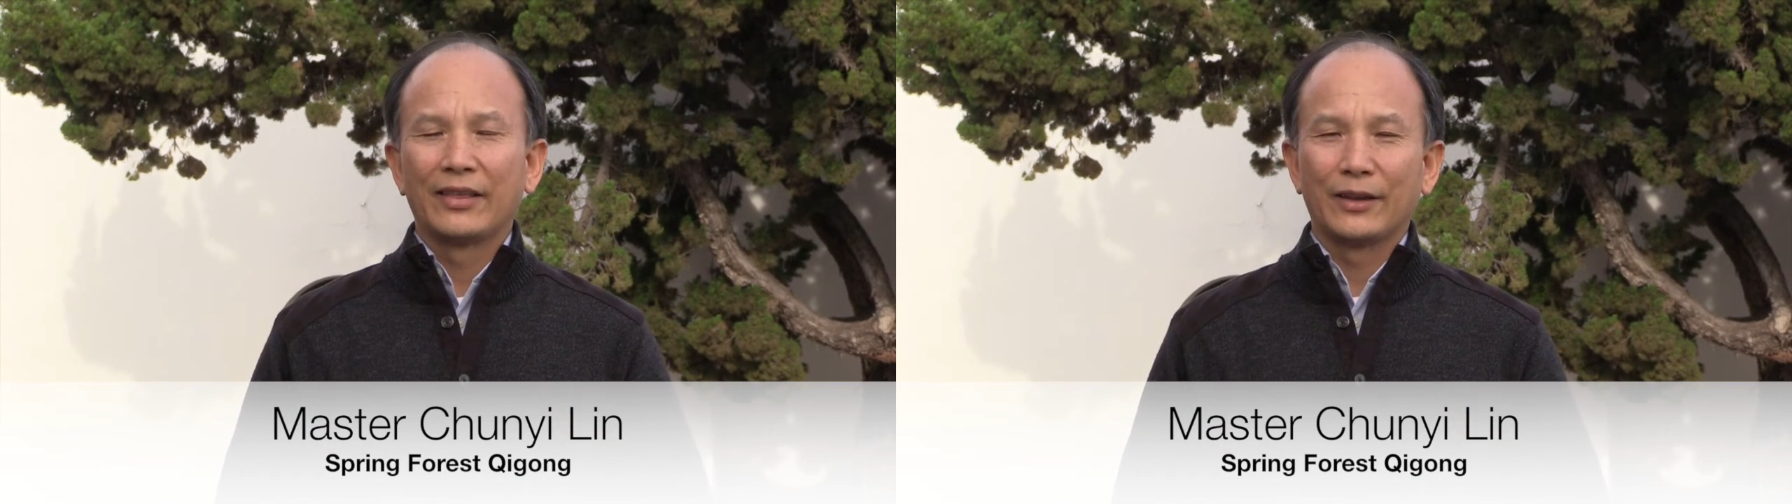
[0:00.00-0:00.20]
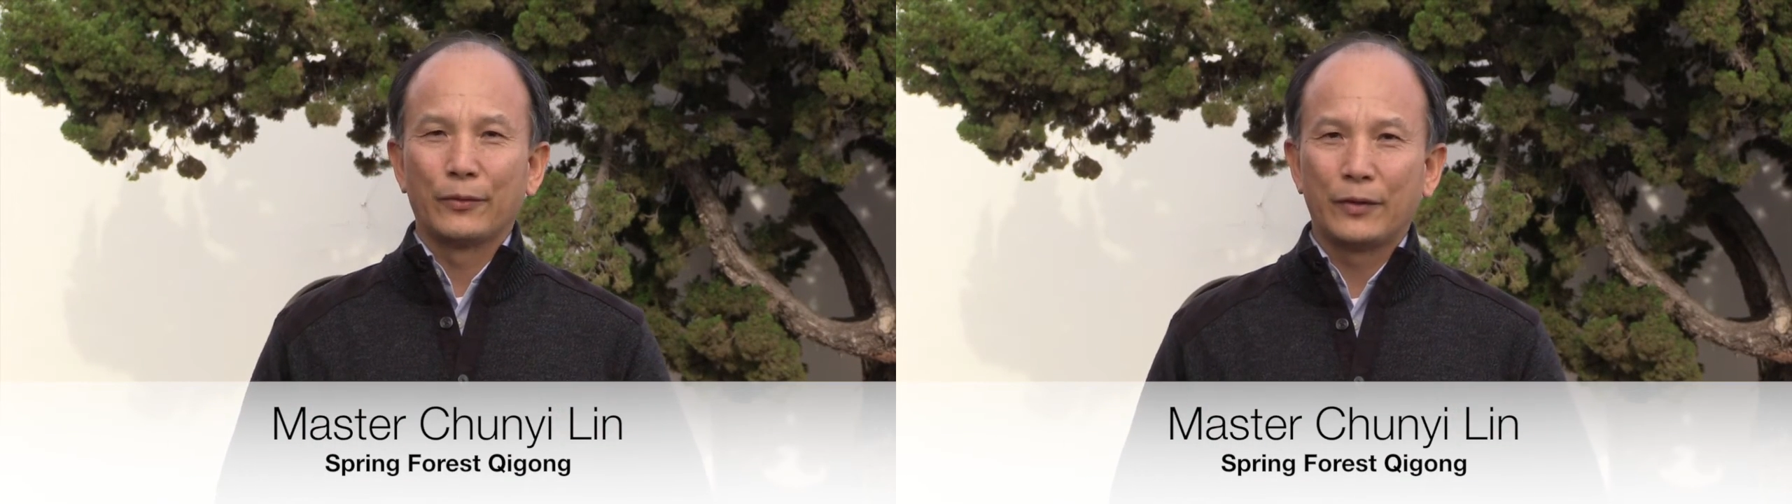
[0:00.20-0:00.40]

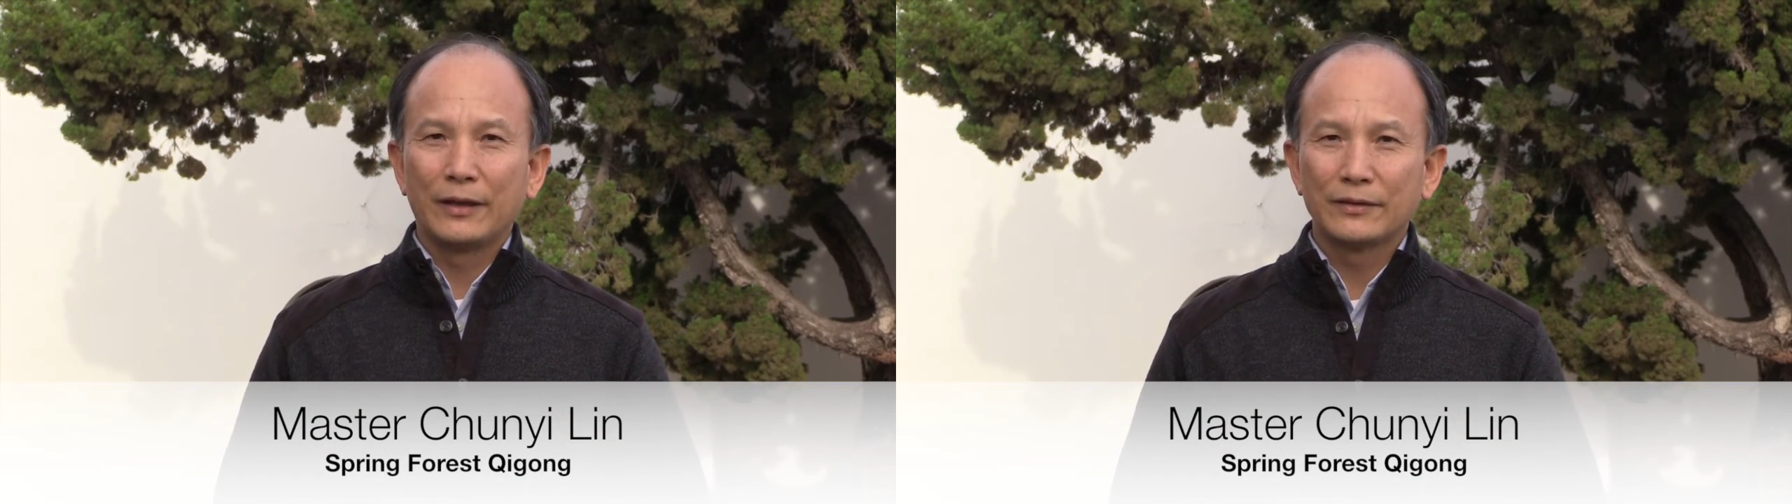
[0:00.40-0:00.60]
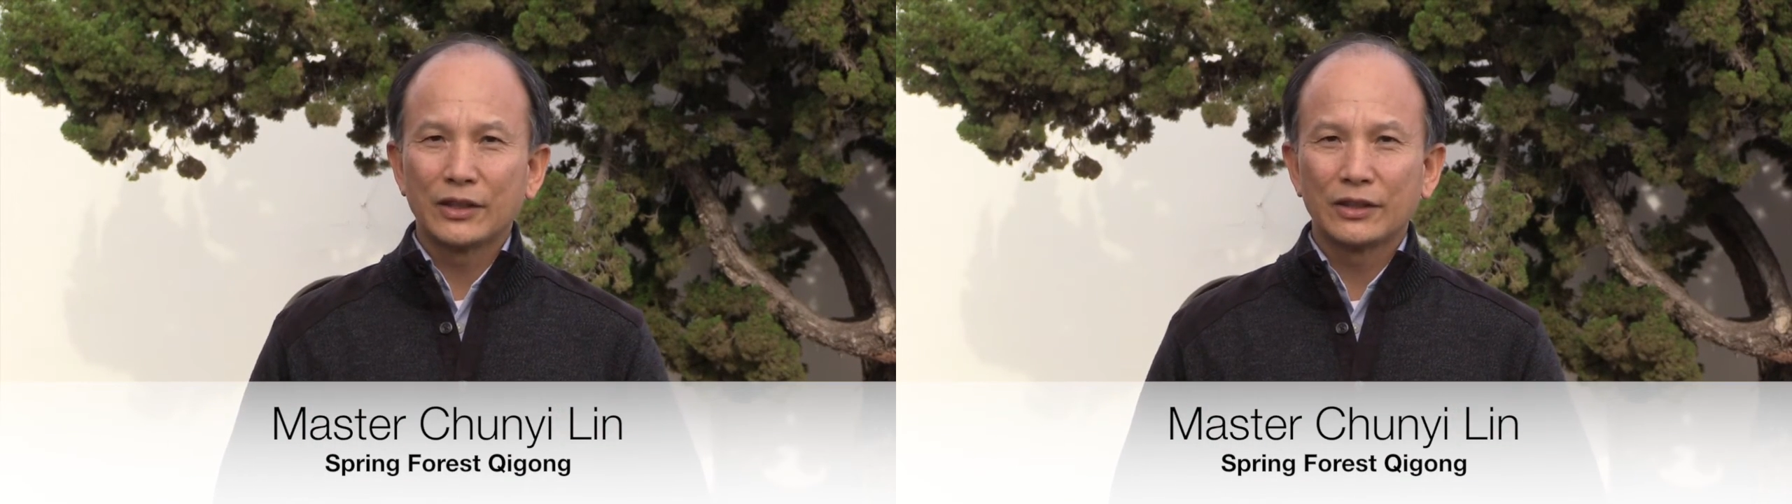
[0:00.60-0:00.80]
the
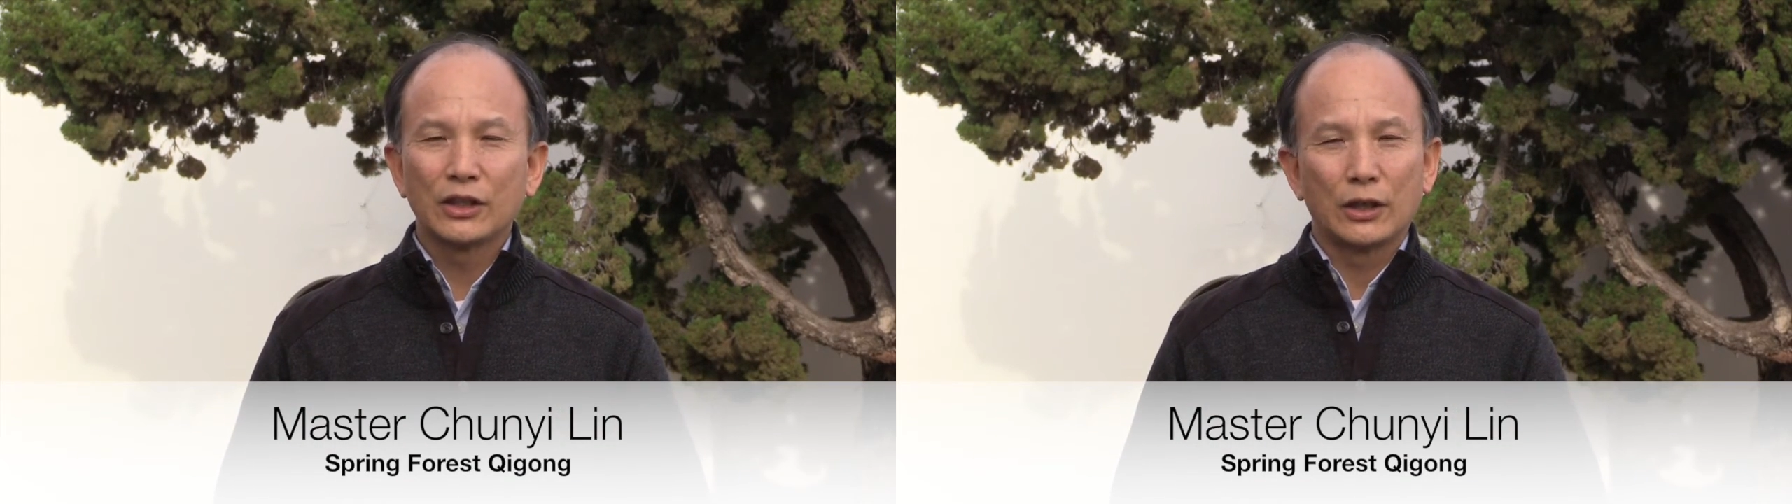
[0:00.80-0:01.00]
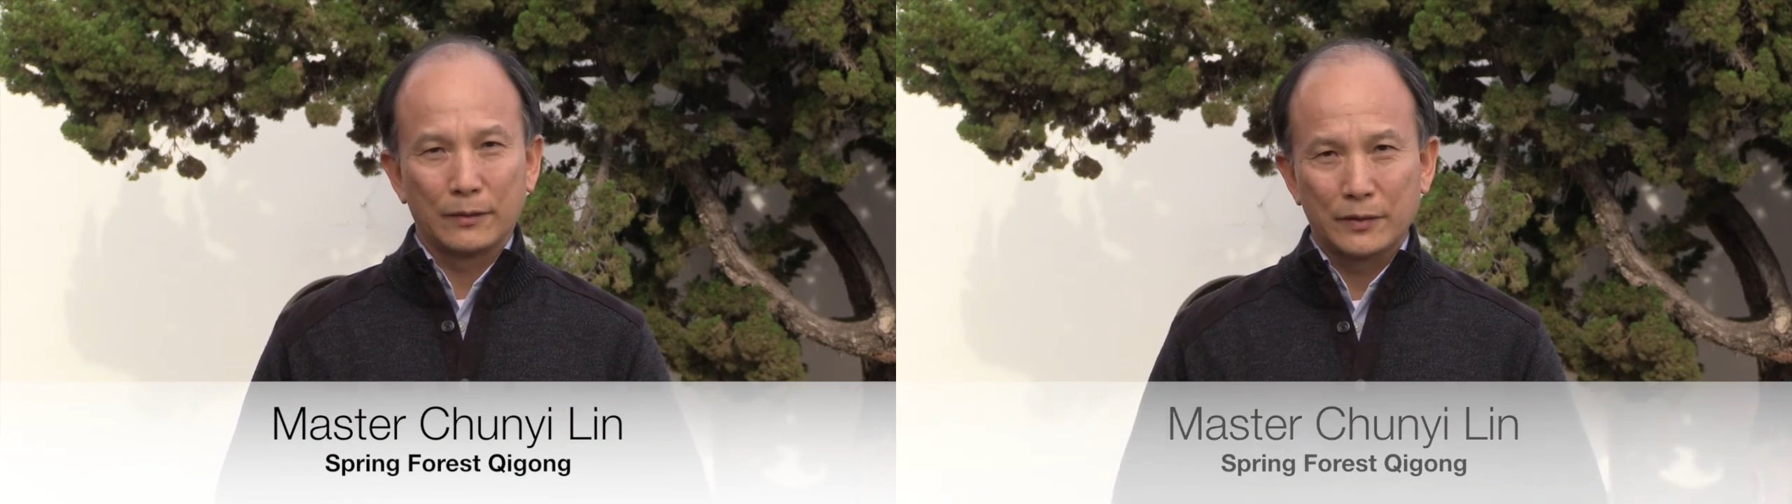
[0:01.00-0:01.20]
founder
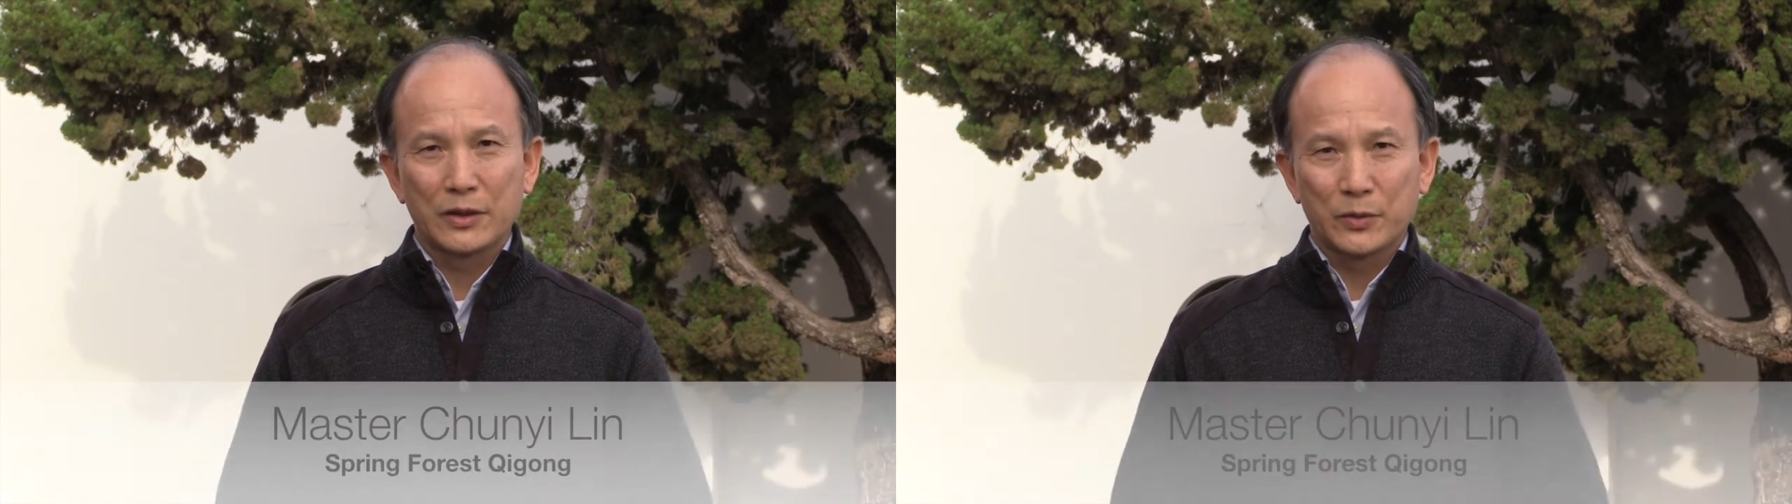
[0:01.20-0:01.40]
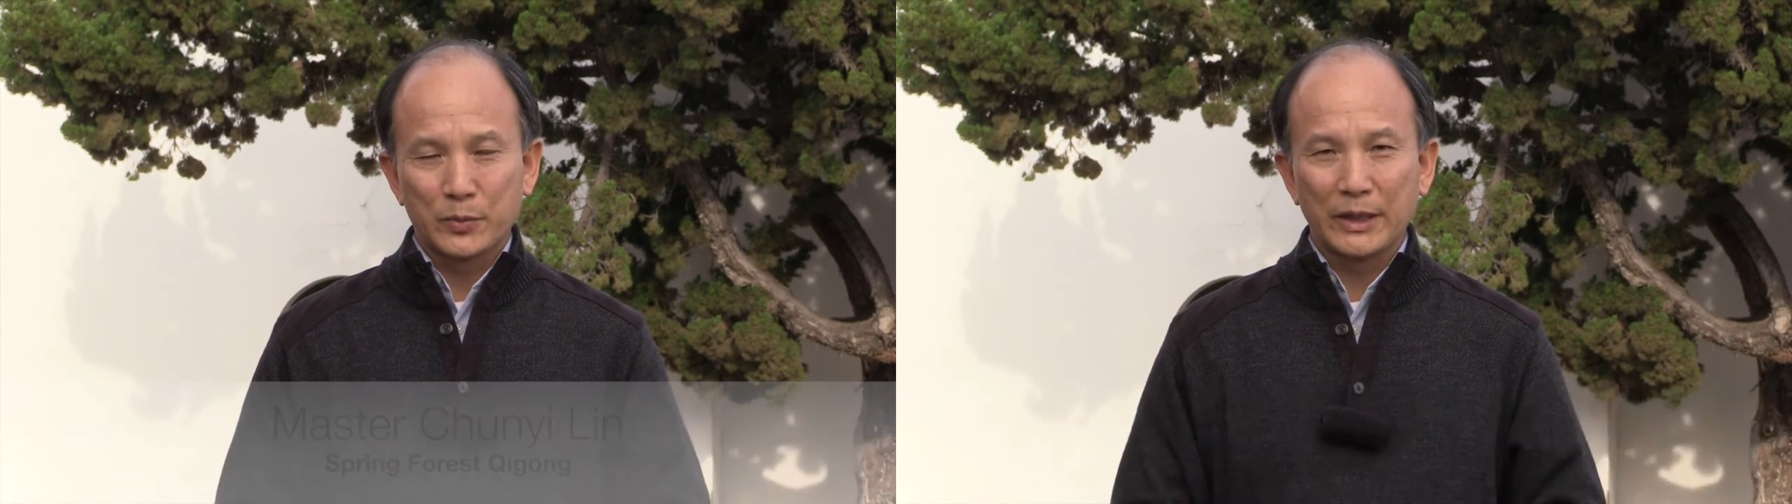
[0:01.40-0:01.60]
of
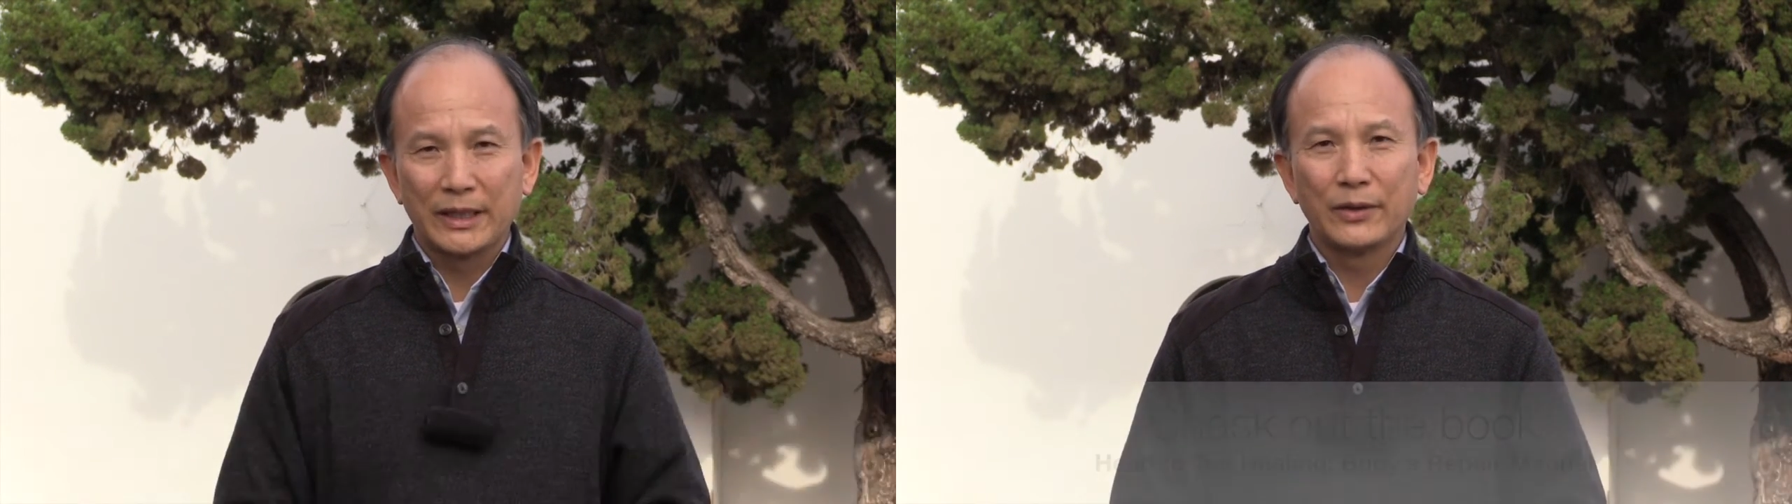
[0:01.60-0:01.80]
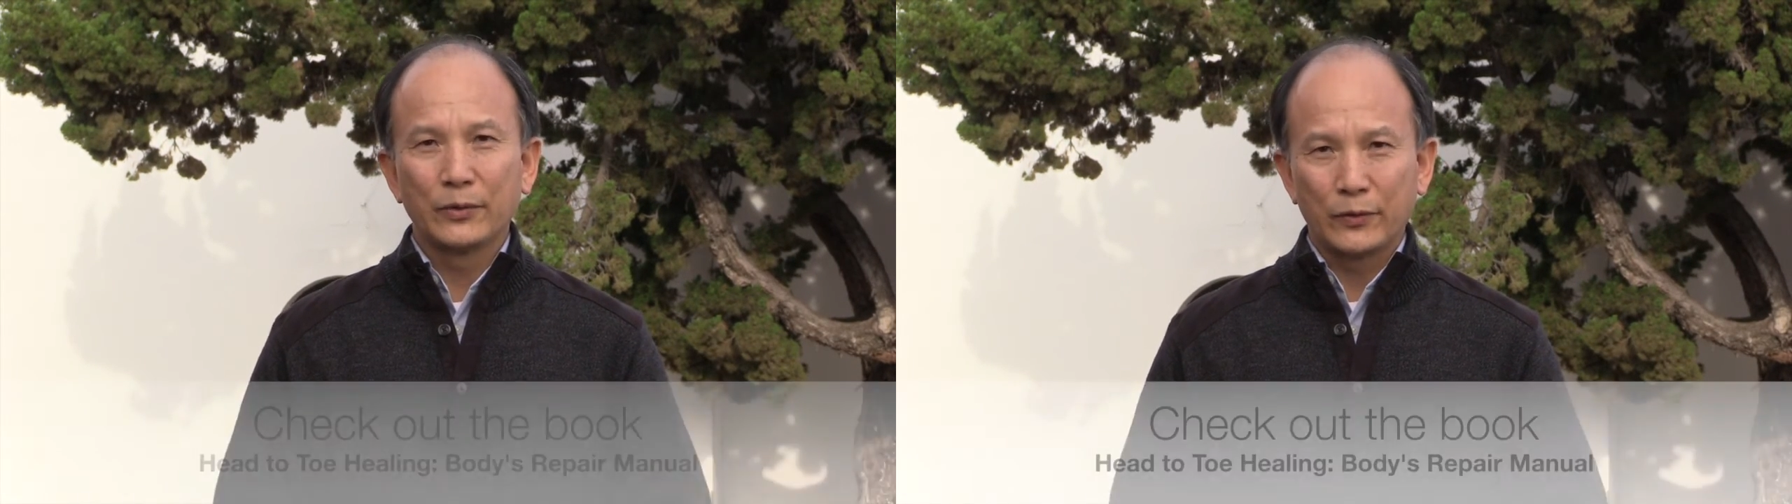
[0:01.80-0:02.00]

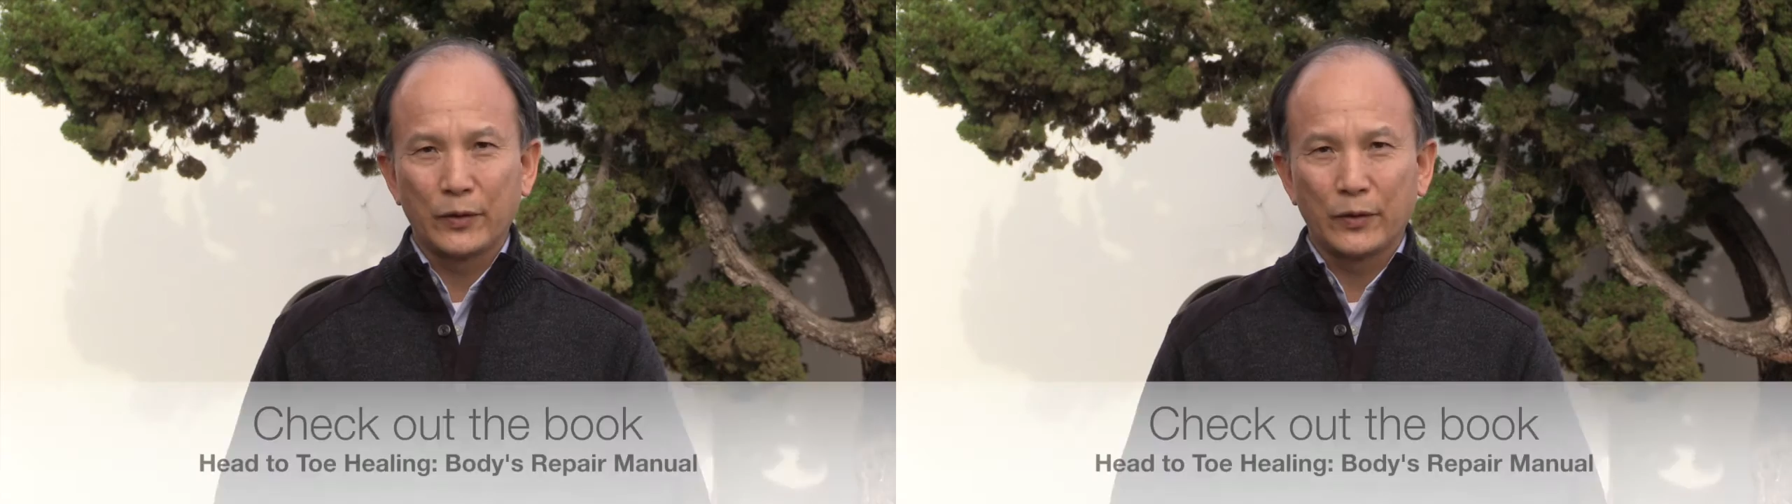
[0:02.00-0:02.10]
Spring